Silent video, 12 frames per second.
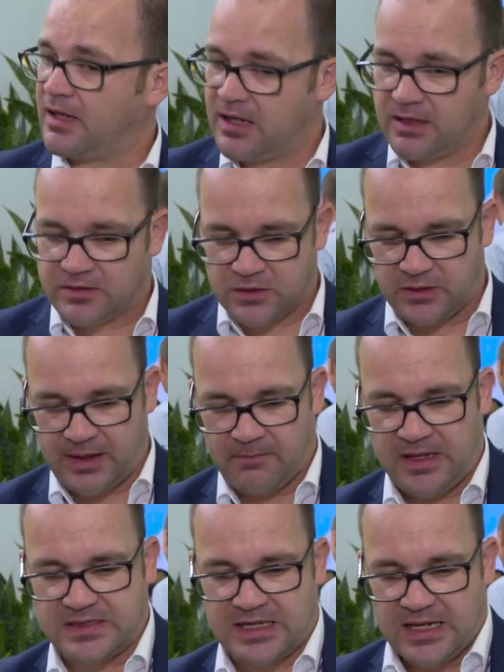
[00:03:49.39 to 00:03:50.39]
Yeah. So that
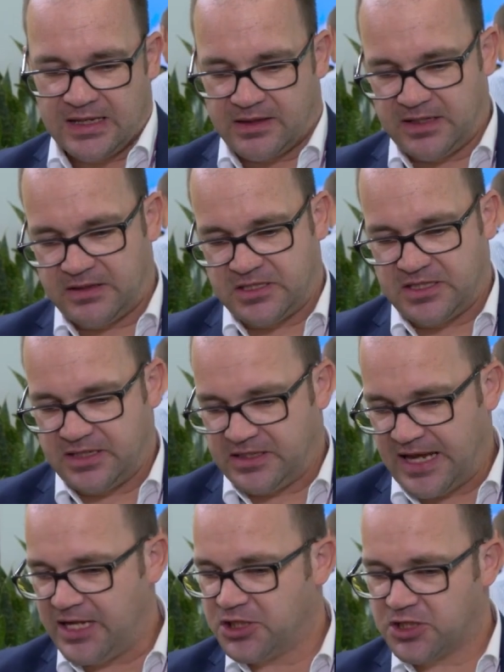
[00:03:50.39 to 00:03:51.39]
means the
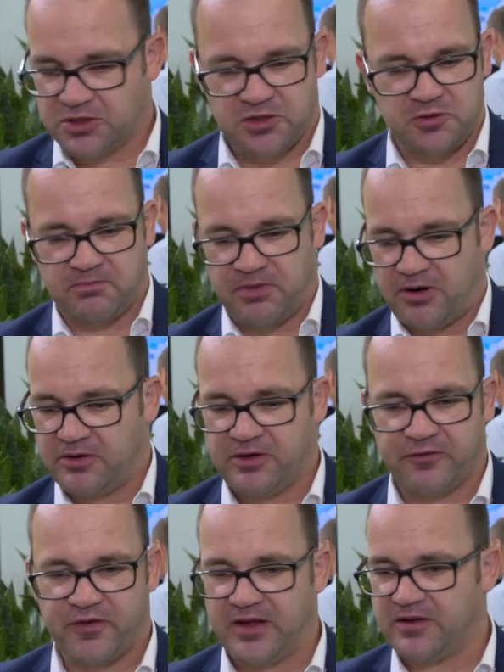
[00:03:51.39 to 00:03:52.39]
danger to burn
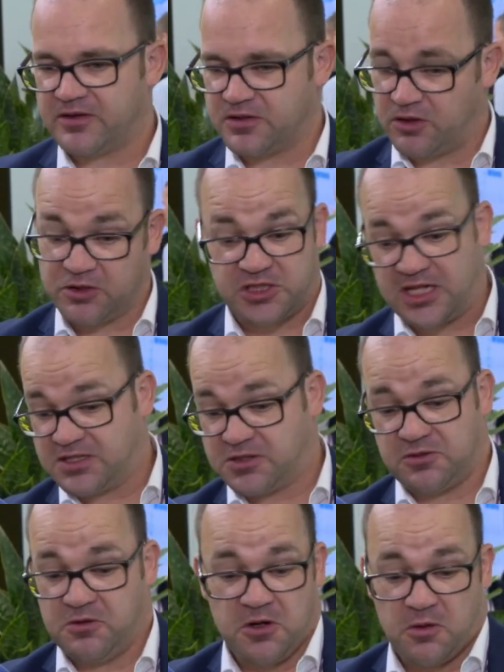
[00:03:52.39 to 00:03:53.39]
your fingers or just
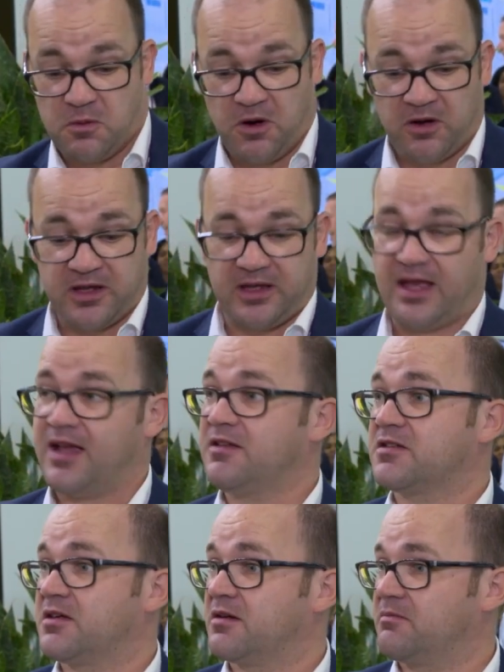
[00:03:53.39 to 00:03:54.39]
to walk
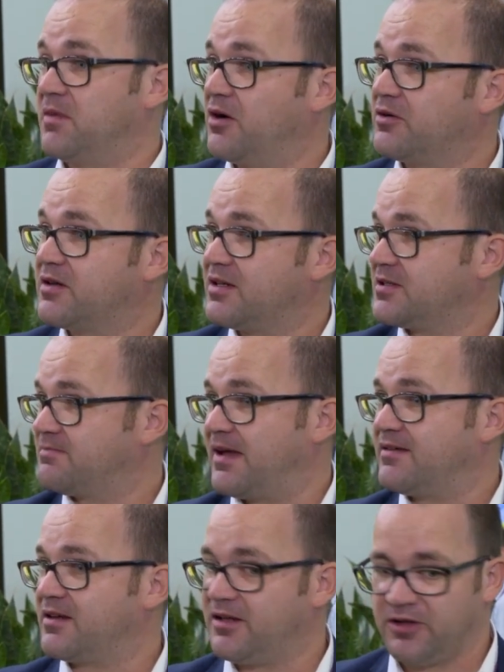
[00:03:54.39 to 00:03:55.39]
against the motor is
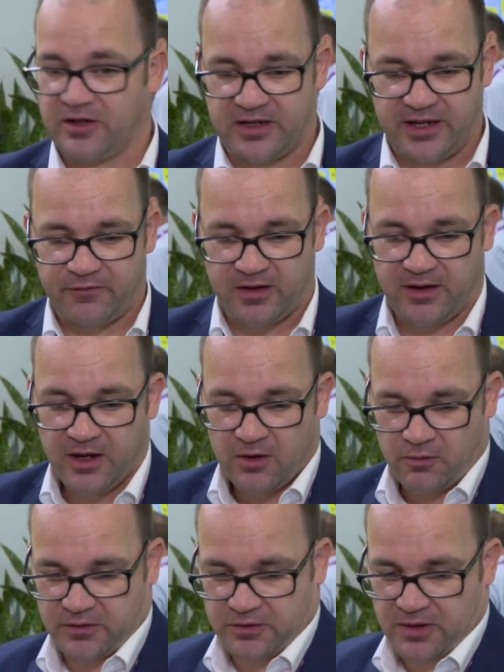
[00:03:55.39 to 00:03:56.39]
basically not giving
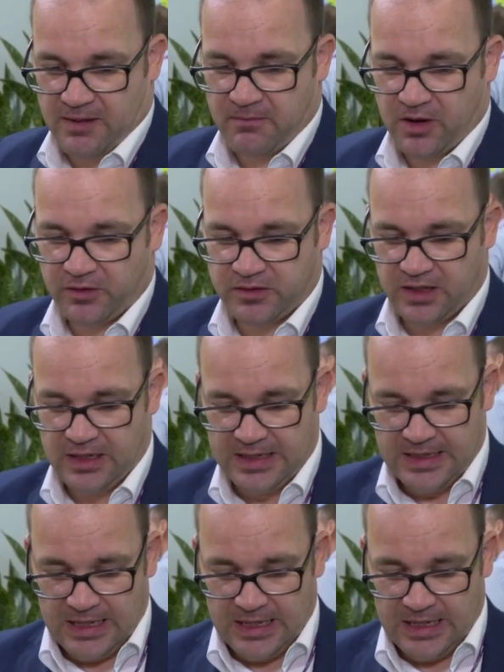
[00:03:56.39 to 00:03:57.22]
with the drum motor.